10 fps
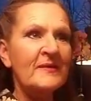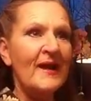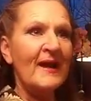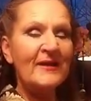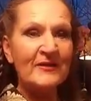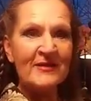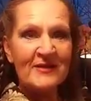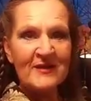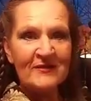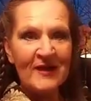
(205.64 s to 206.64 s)
I couldn't
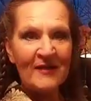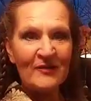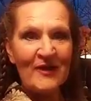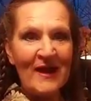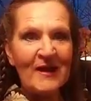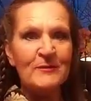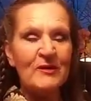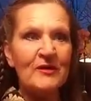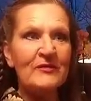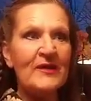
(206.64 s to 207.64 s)
think of another
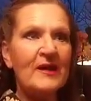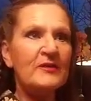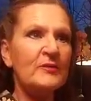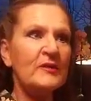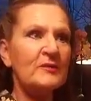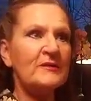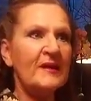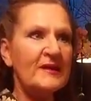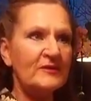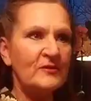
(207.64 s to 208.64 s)
animal that I could really
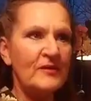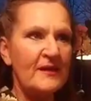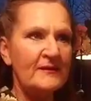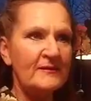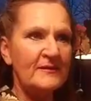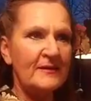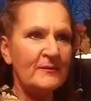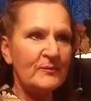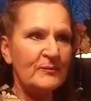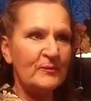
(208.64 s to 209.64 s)
relate to that that
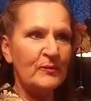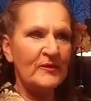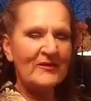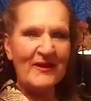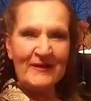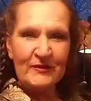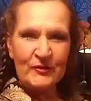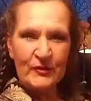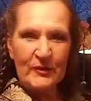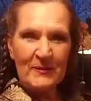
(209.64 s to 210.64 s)
was kind of
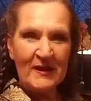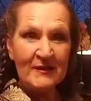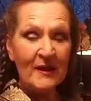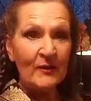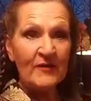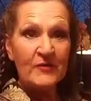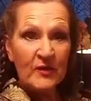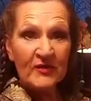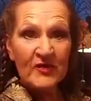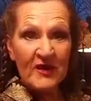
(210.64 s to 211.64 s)
true to me. Now, if you
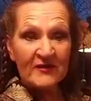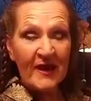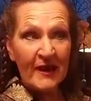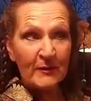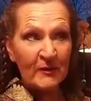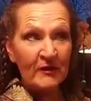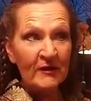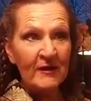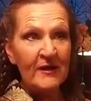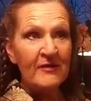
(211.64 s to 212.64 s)
can think of an animal
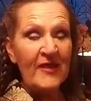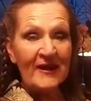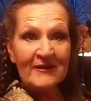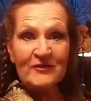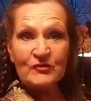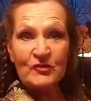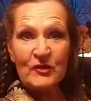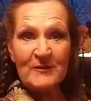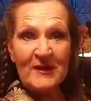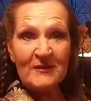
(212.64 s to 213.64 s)
that is true to
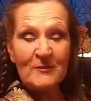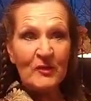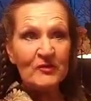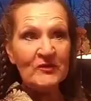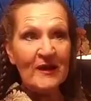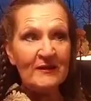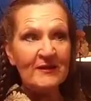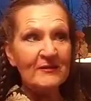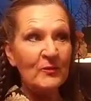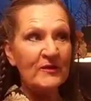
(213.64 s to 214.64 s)
me and the personality
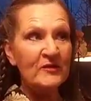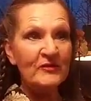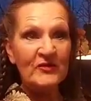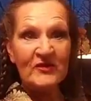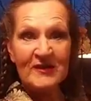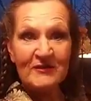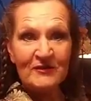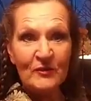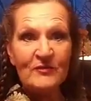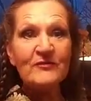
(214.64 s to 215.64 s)
and what you've seen
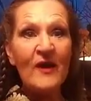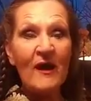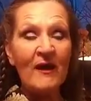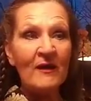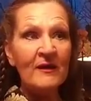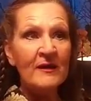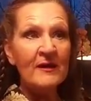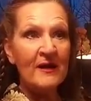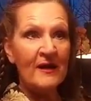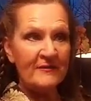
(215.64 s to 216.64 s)
so far
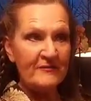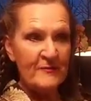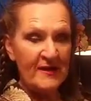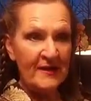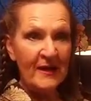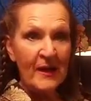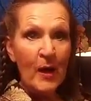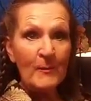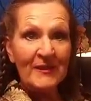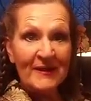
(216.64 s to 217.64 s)
of me,
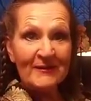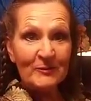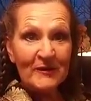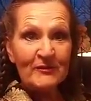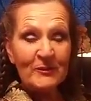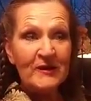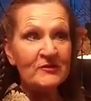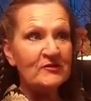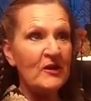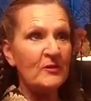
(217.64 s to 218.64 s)
please, please, please
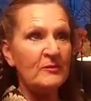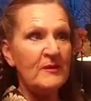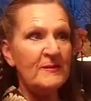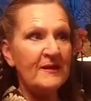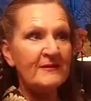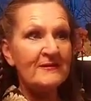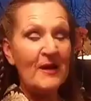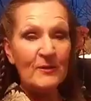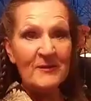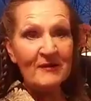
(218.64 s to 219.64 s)
share it with me because that
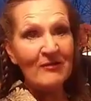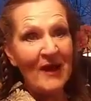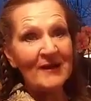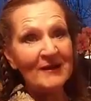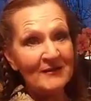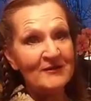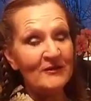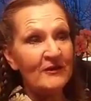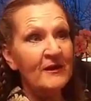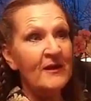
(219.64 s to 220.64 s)
would be a lot
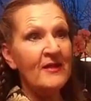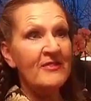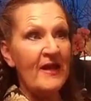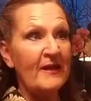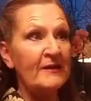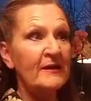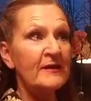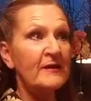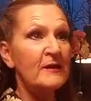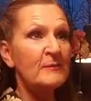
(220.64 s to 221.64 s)
easier than
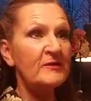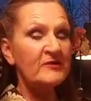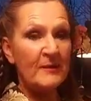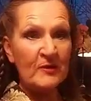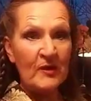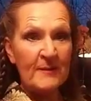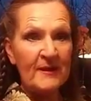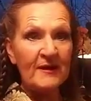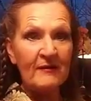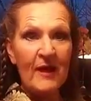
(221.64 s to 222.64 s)
Pajamagramma
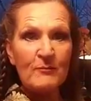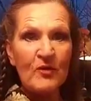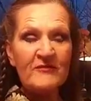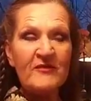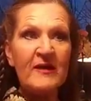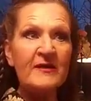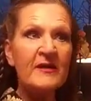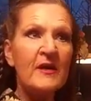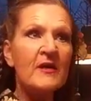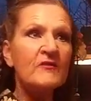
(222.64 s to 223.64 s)
and a lot more fun
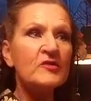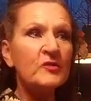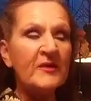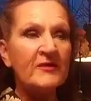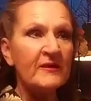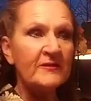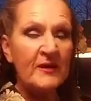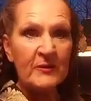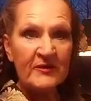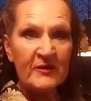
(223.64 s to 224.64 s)
for doing things
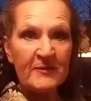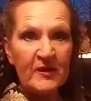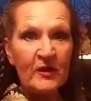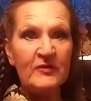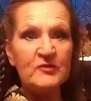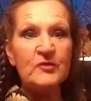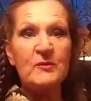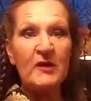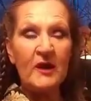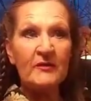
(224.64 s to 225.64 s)
like with something called the Dream
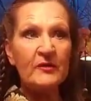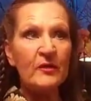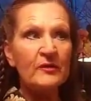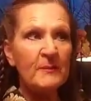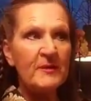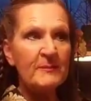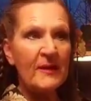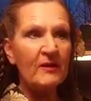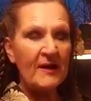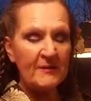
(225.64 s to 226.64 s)
100 or lumpy
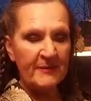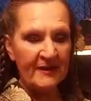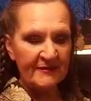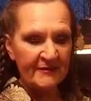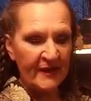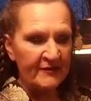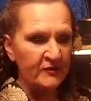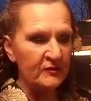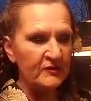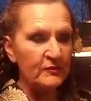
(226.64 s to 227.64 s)
mail campaigns that I
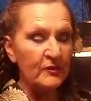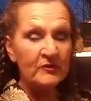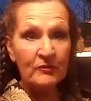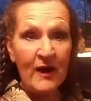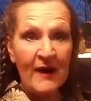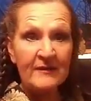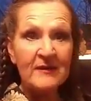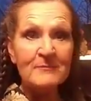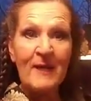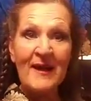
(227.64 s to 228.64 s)
do to attract
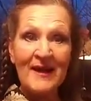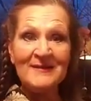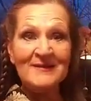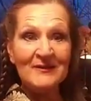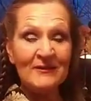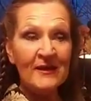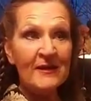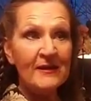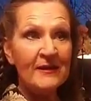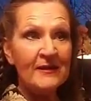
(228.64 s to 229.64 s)
my ideal
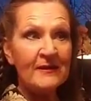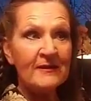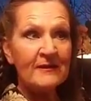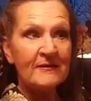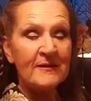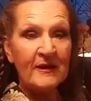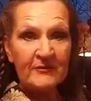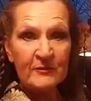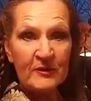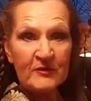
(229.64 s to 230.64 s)

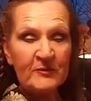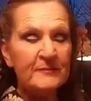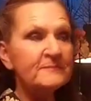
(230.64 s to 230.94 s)
customers.